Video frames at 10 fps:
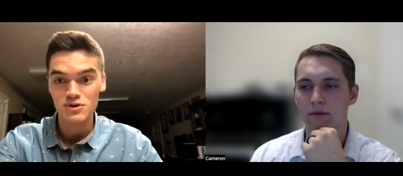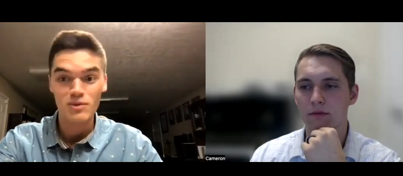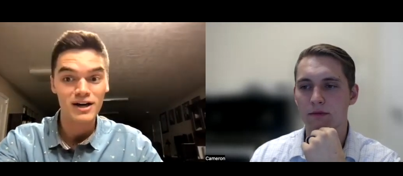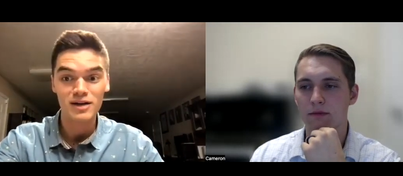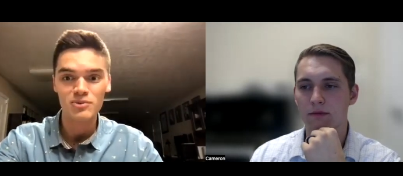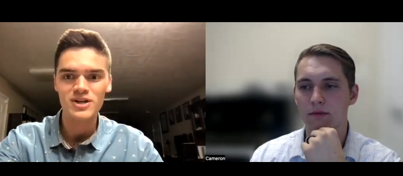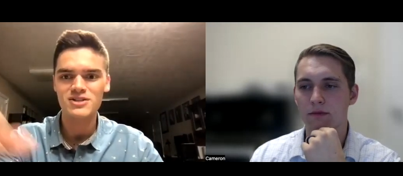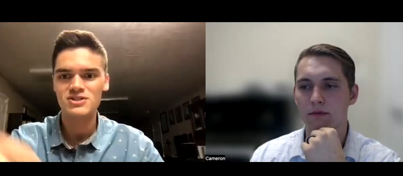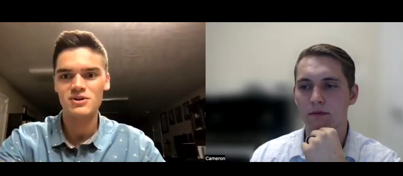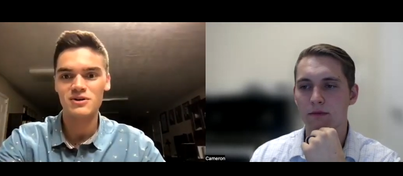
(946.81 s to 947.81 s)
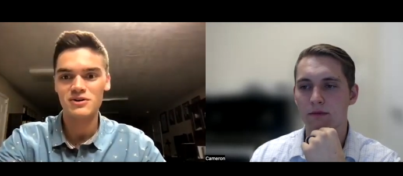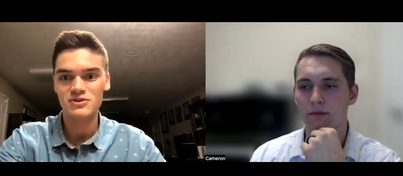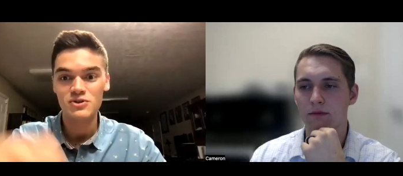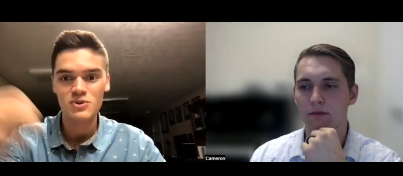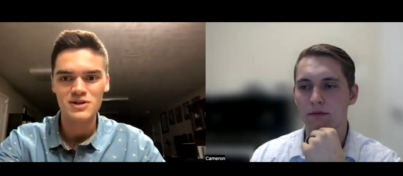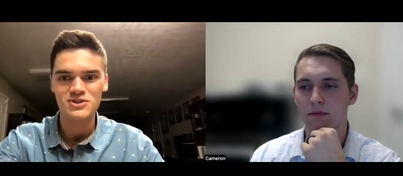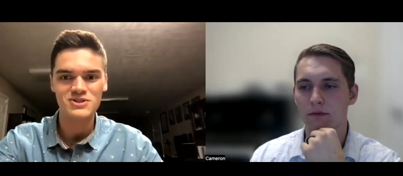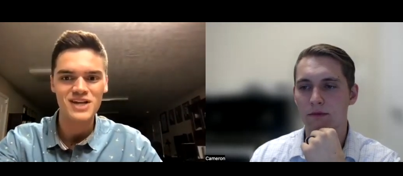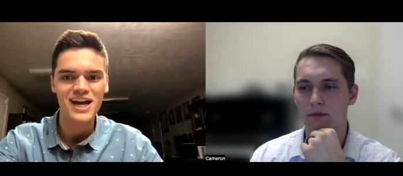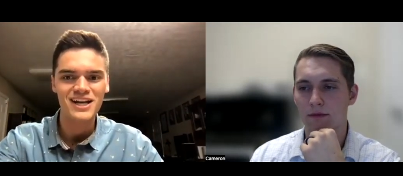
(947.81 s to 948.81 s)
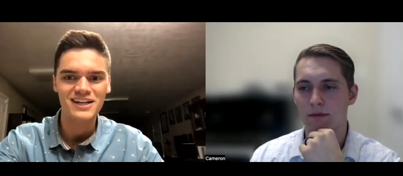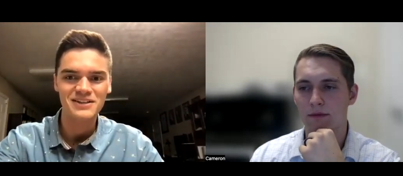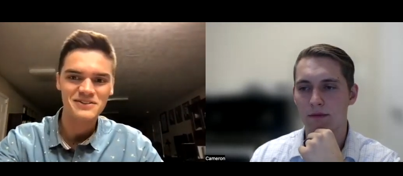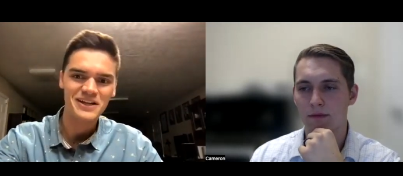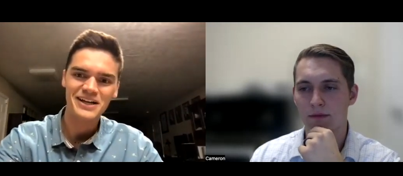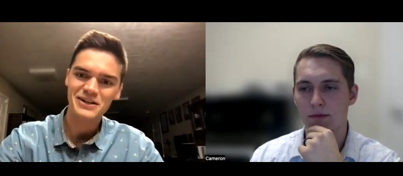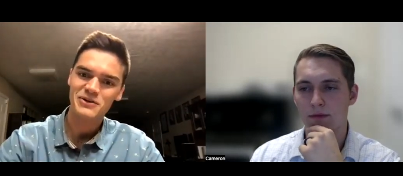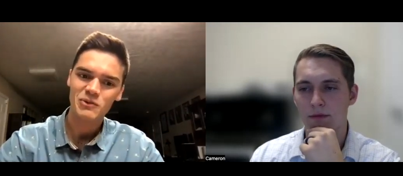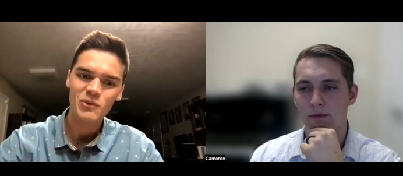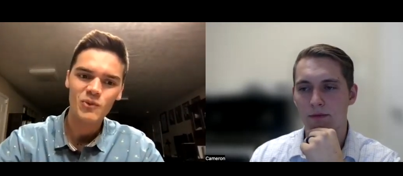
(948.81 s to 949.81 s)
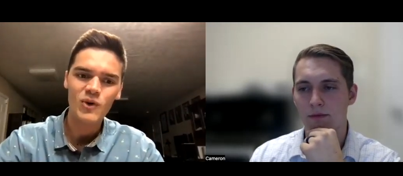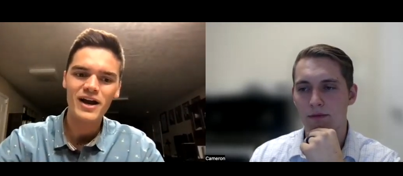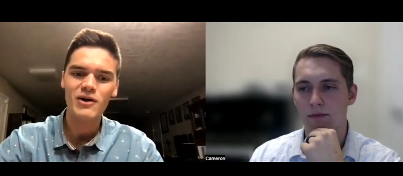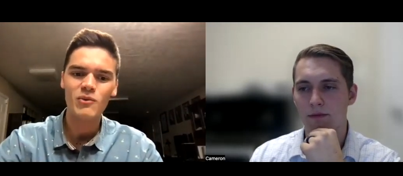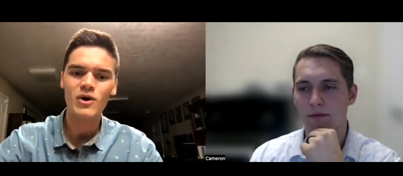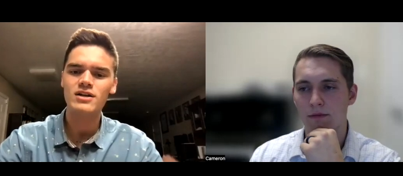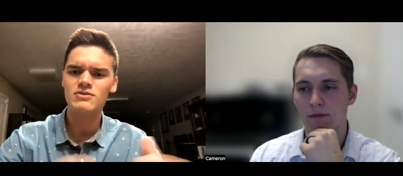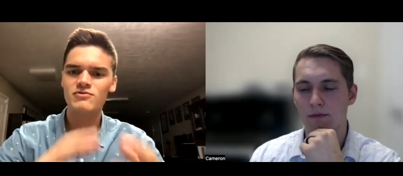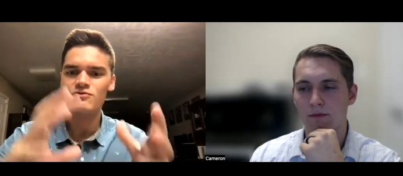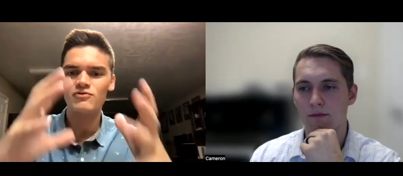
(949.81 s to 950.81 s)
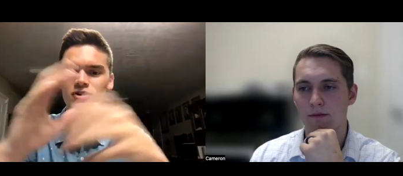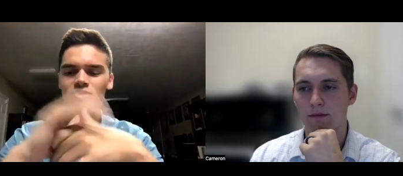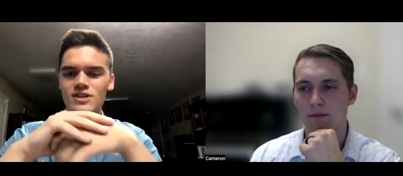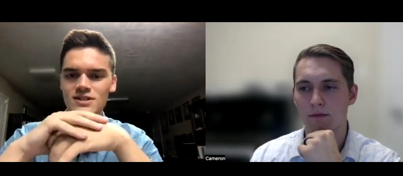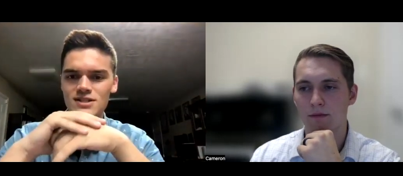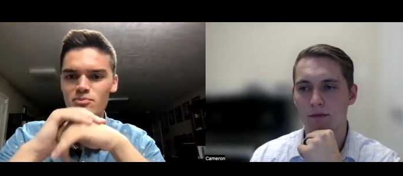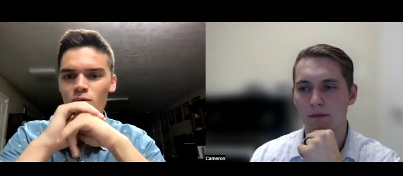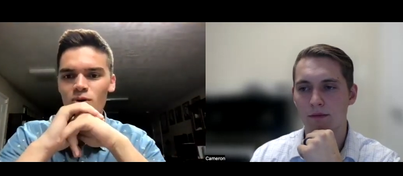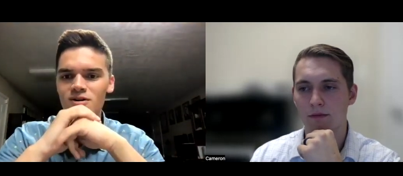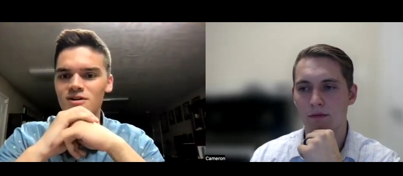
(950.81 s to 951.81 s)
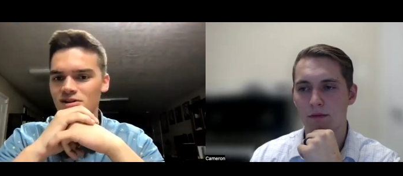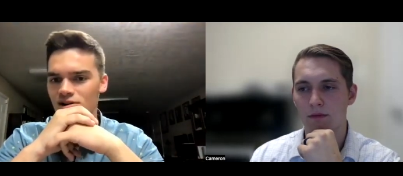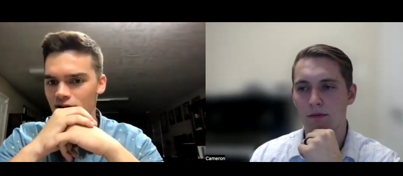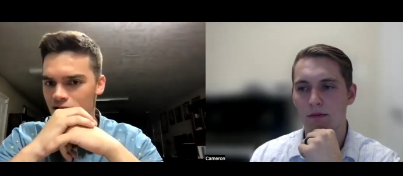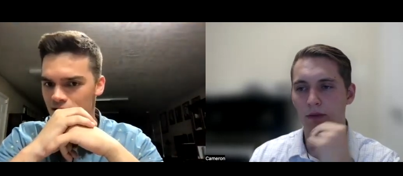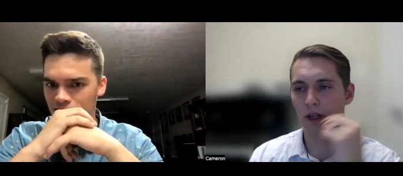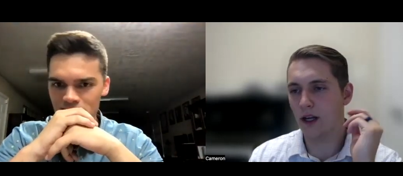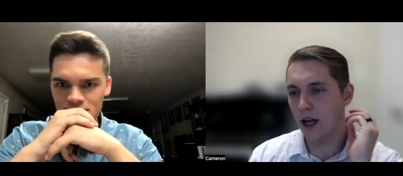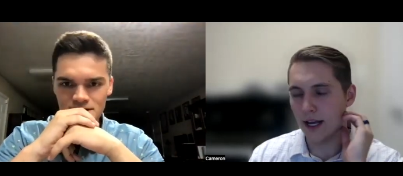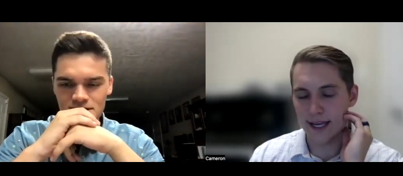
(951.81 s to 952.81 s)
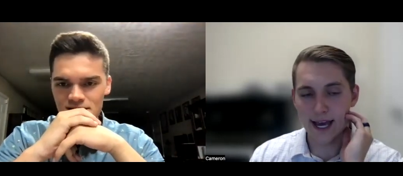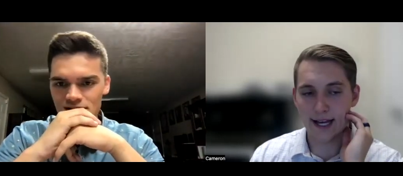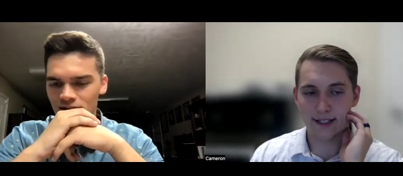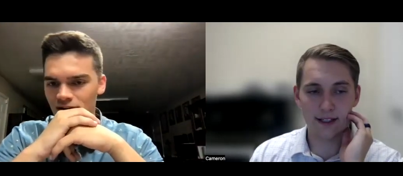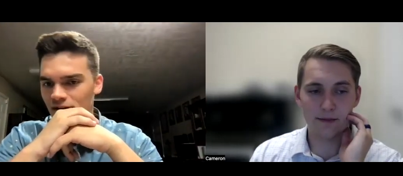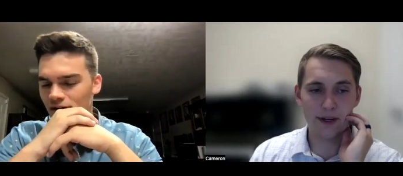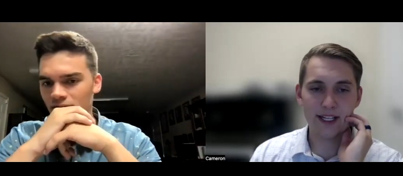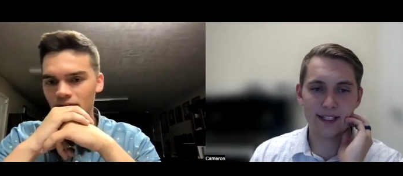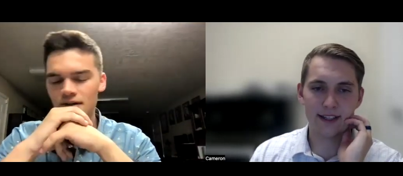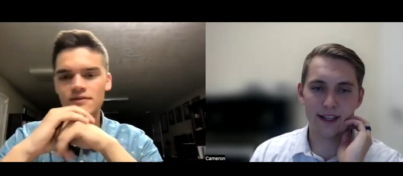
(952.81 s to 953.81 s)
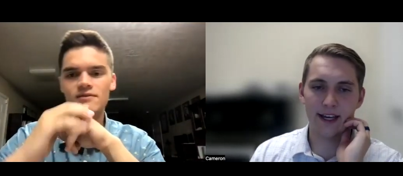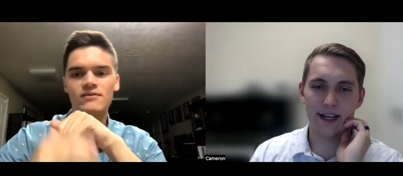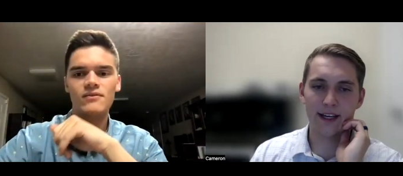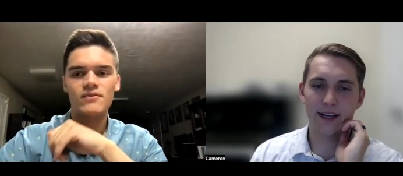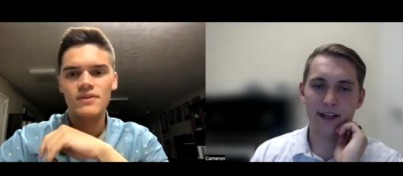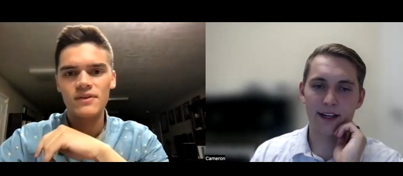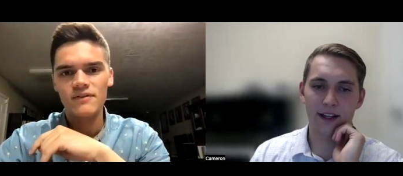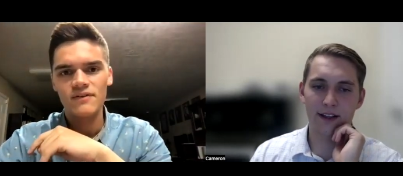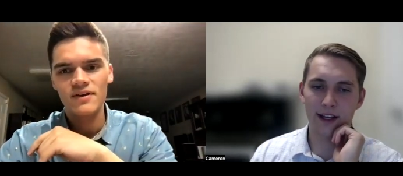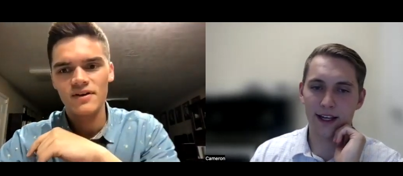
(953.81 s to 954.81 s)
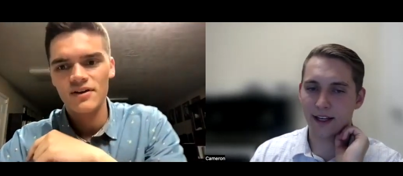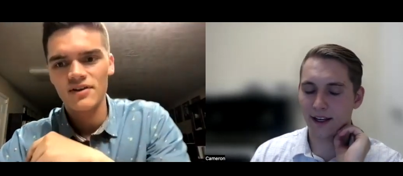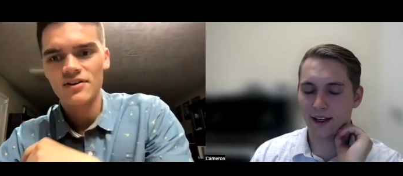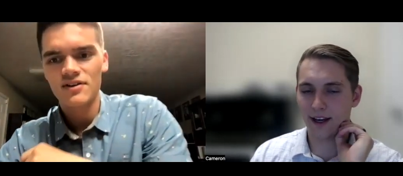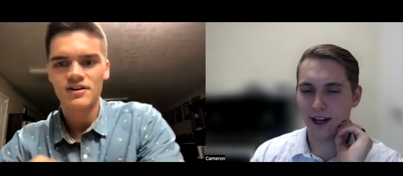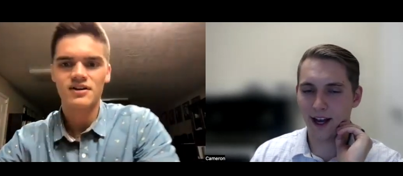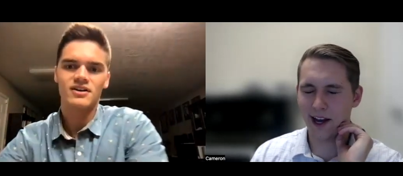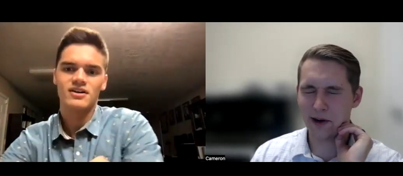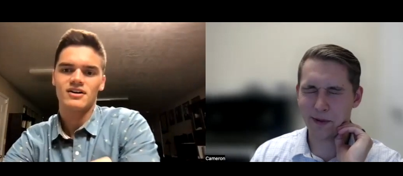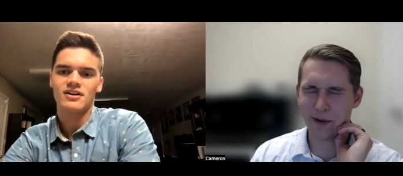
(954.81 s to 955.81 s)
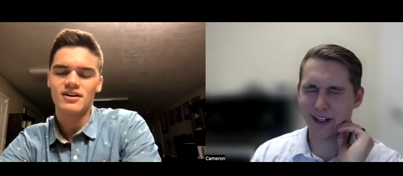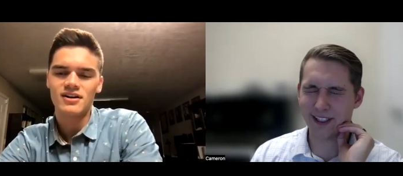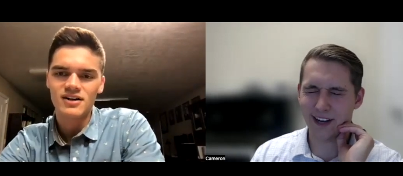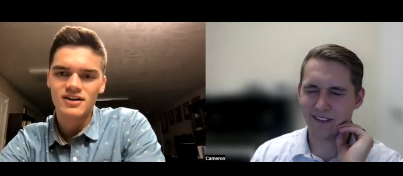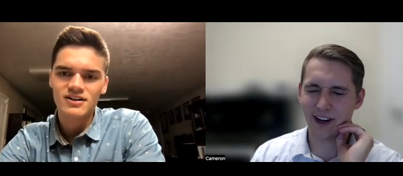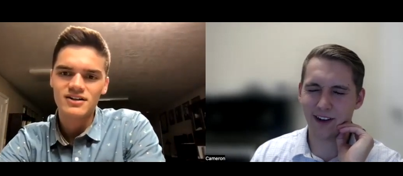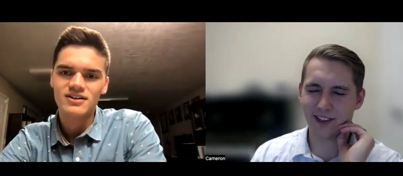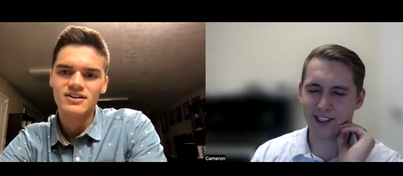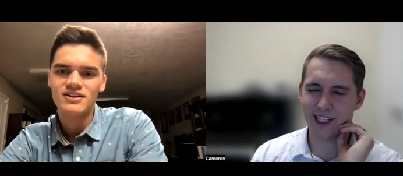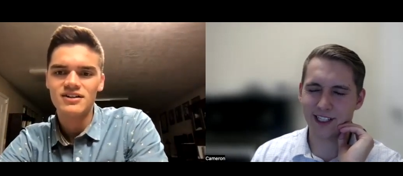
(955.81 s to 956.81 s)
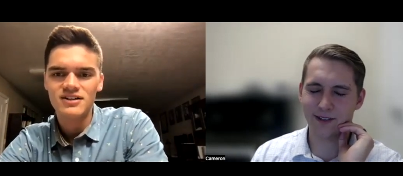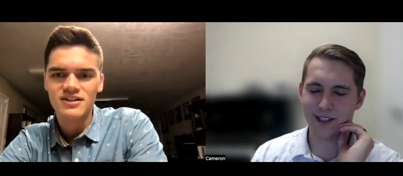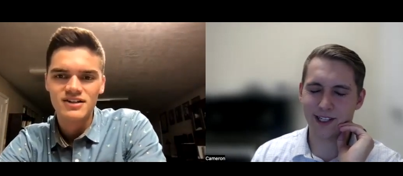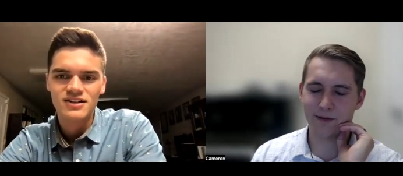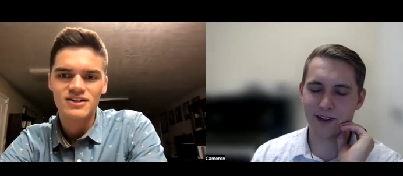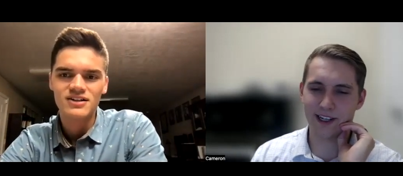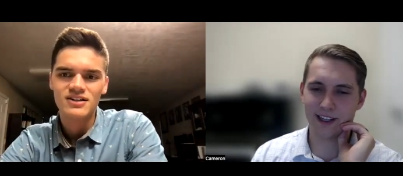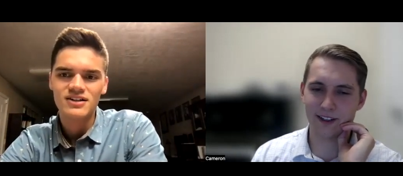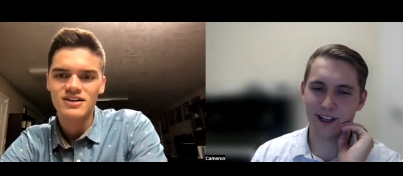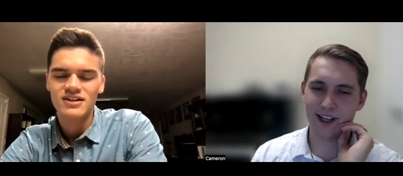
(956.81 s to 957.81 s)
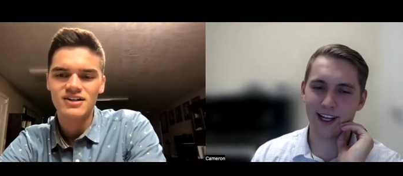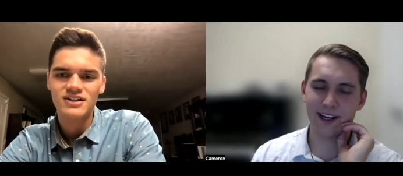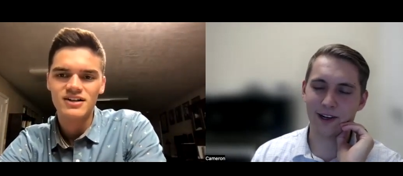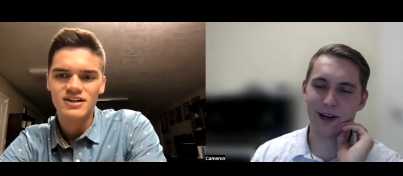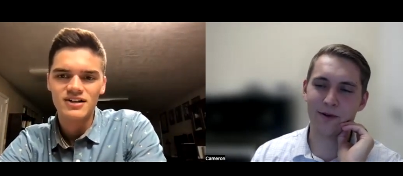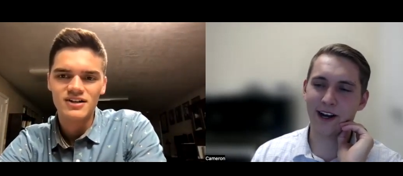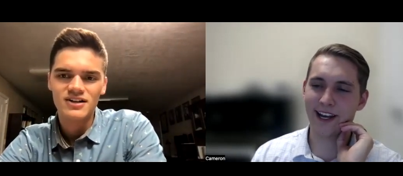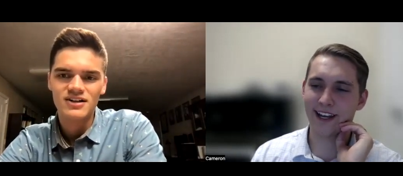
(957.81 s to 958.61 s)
Speaker 1: the marketplace or to our society like why why do you feel that it's important
Speaker 2: yeah so the biggest thing like i remember i was having a conversation with someone and they're like i don't know why